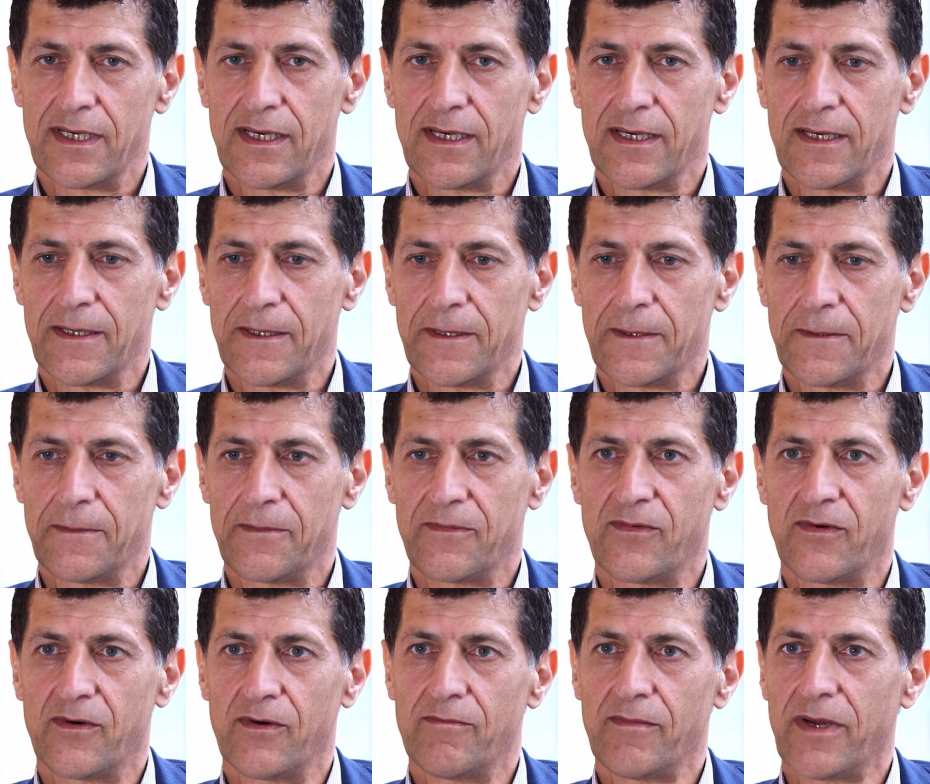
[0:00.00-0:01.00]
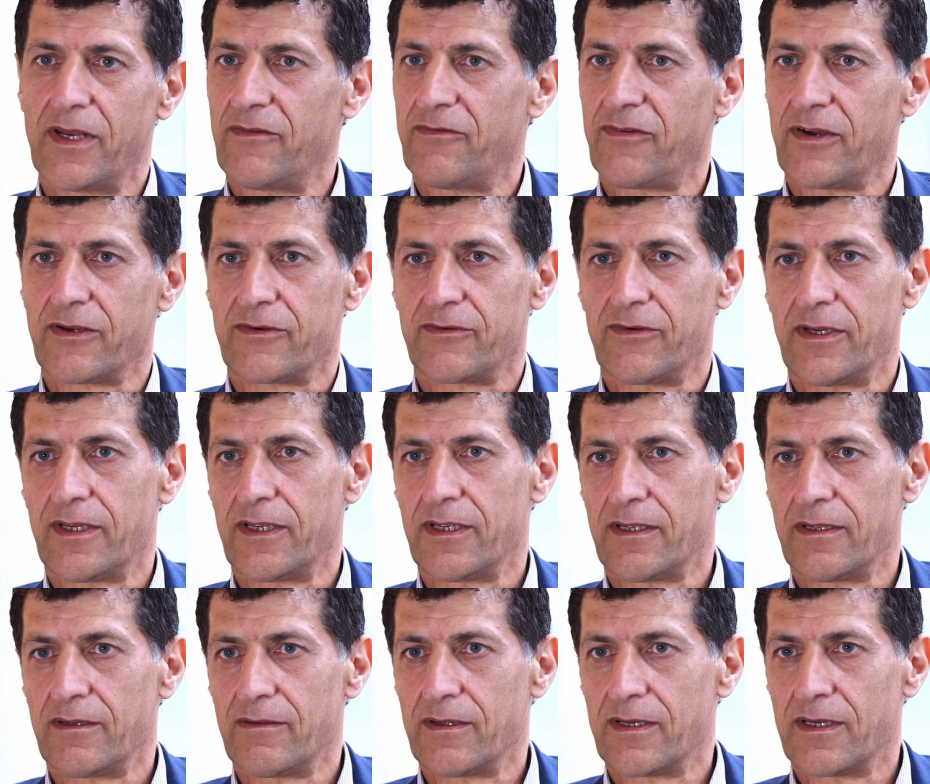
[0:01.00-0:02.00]
um, for
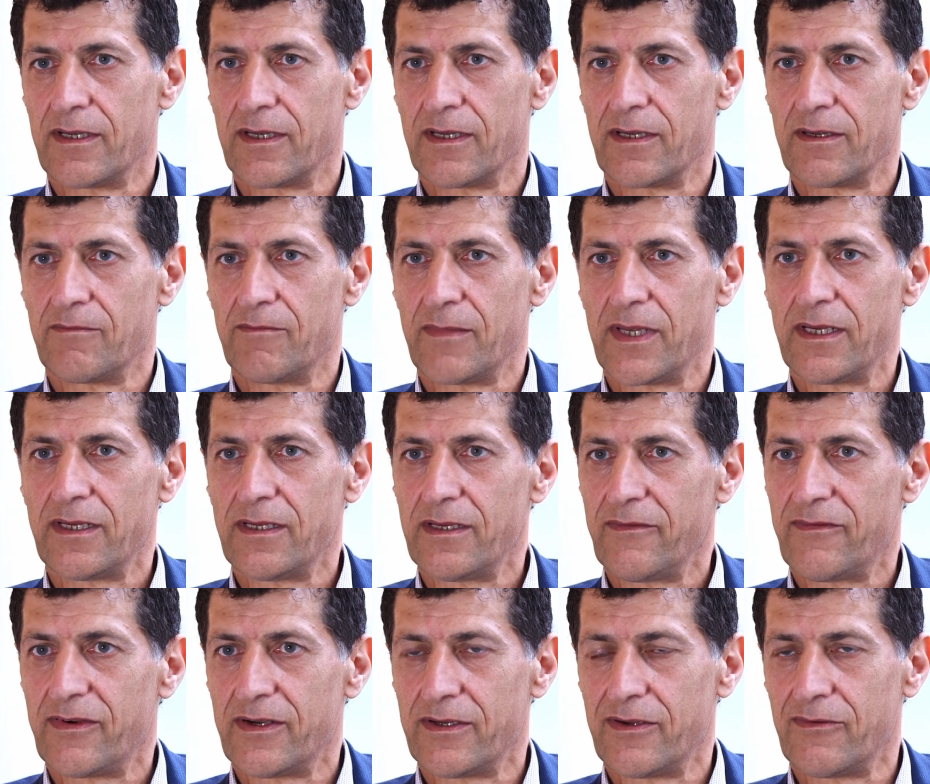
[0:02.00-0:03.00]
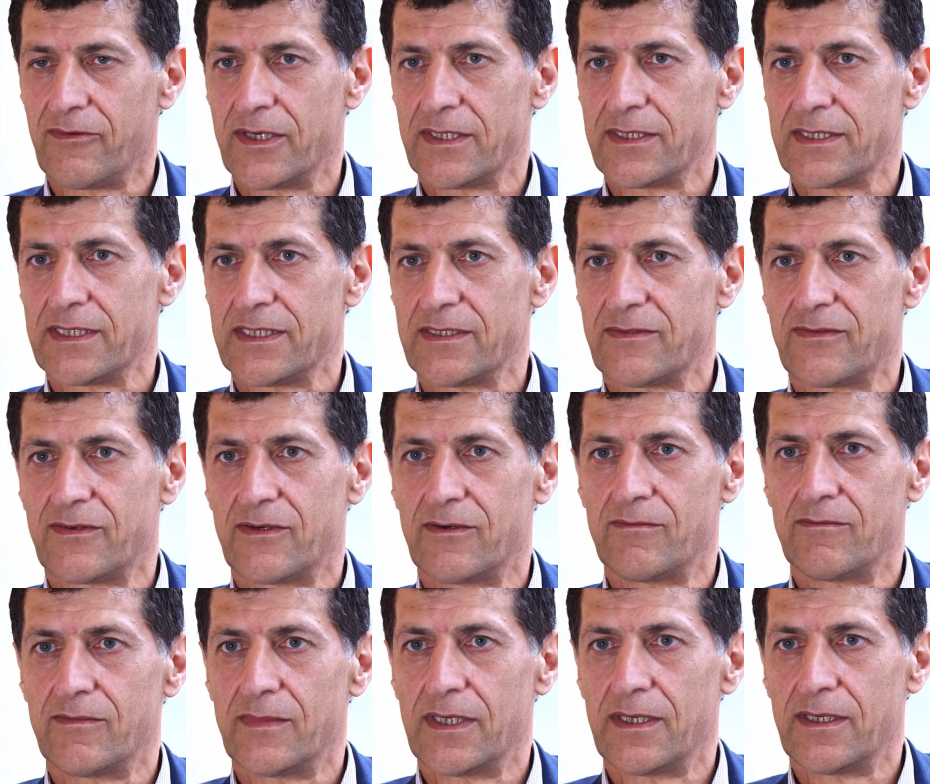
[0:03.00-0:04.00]
manufacturing uh, many different devices
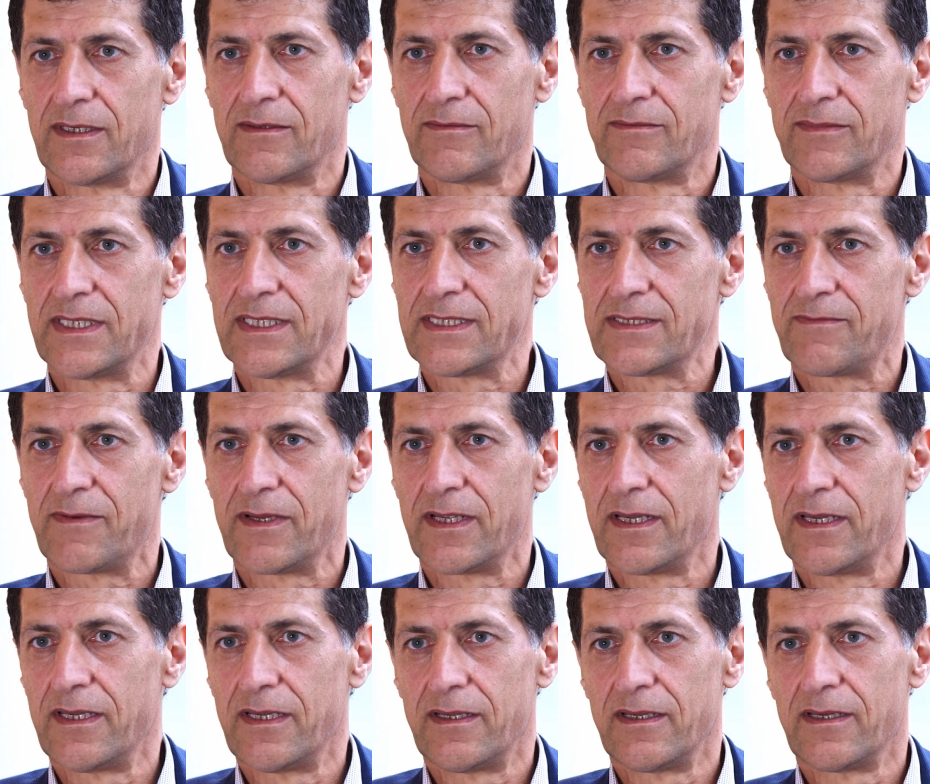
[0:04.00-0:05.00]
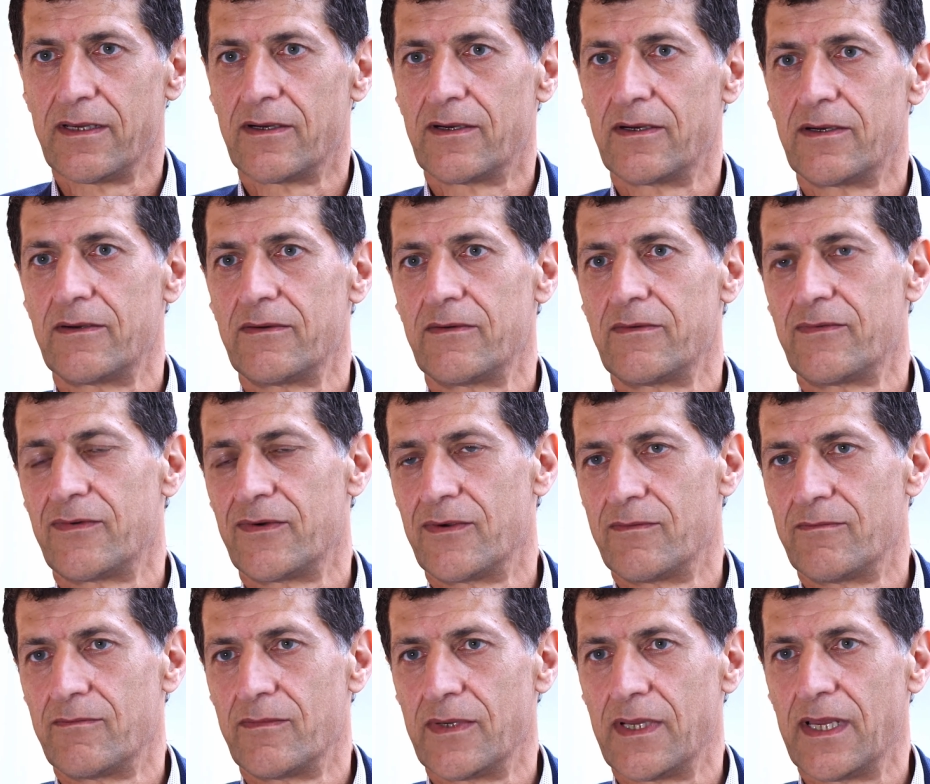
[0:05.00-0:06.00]
from uh, display or
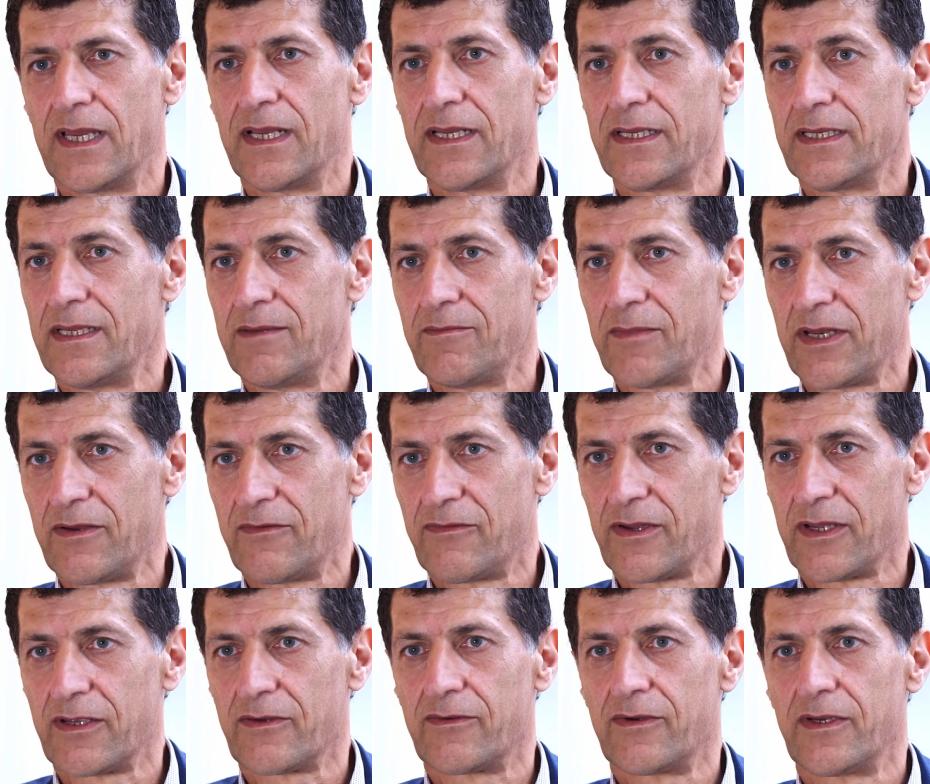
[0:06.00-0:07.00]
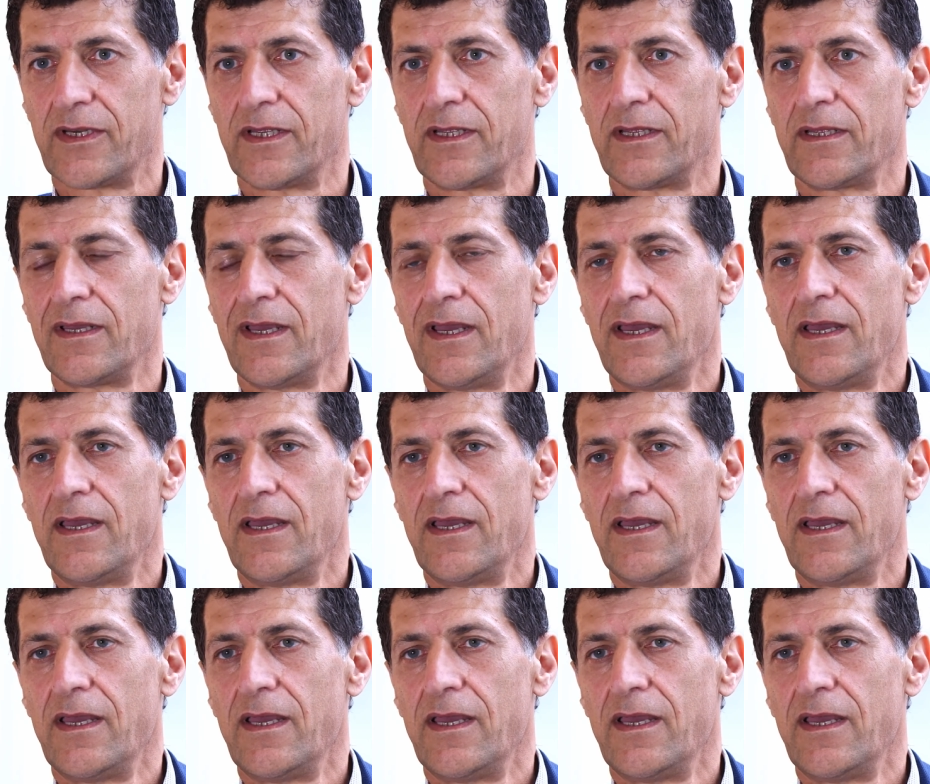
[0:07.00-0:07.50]
from LED manufacturing.